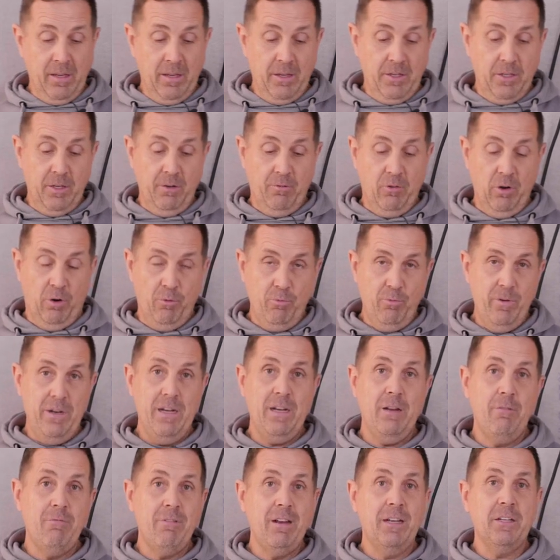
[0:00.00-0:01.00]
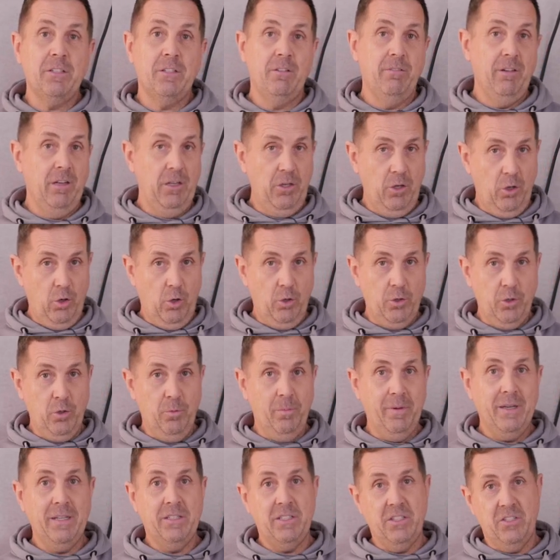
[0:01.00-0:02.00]
You've got really relatively low
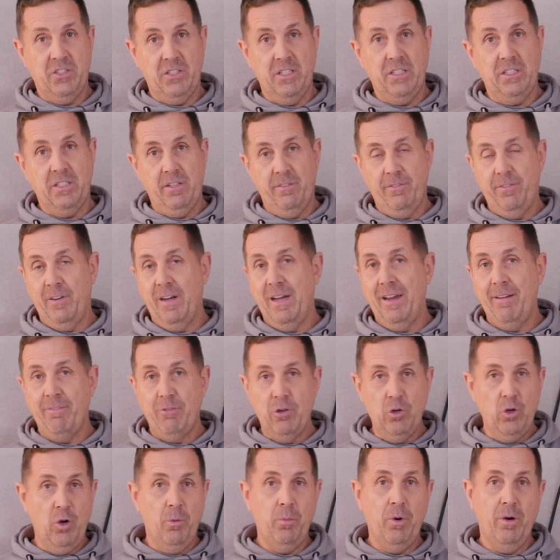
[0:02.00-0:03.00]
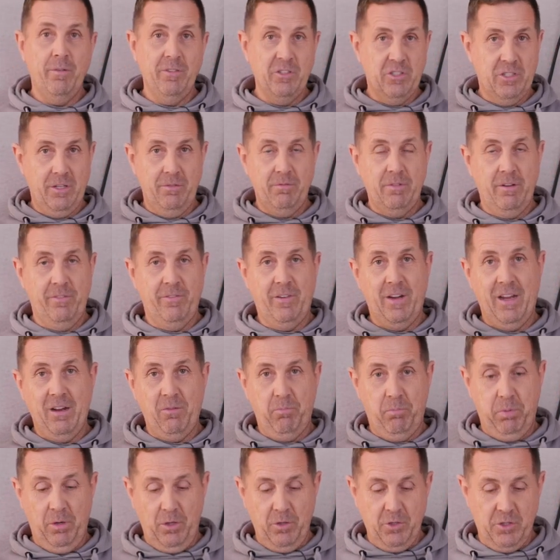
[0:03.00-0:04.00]
humidity, 65, no more than
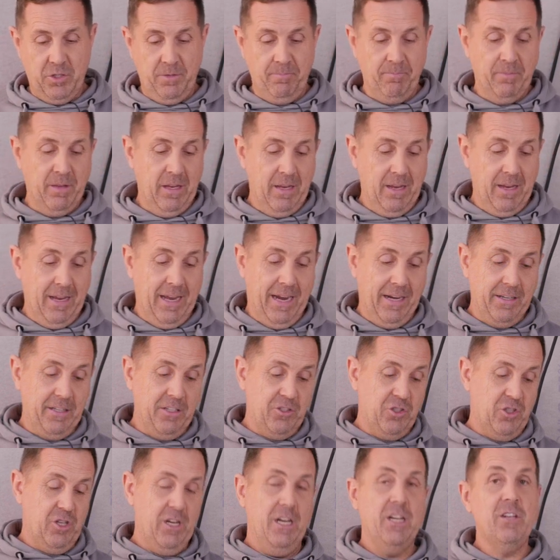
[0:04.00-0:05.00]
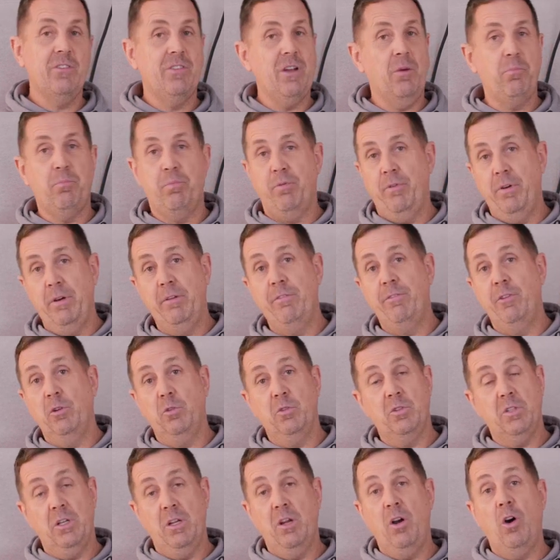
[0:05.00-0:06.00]
75 plus, and you change that
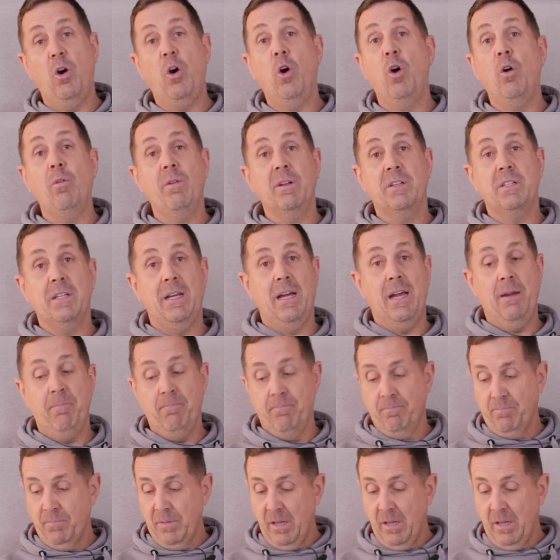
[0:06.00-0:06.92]
pre-filter all the time.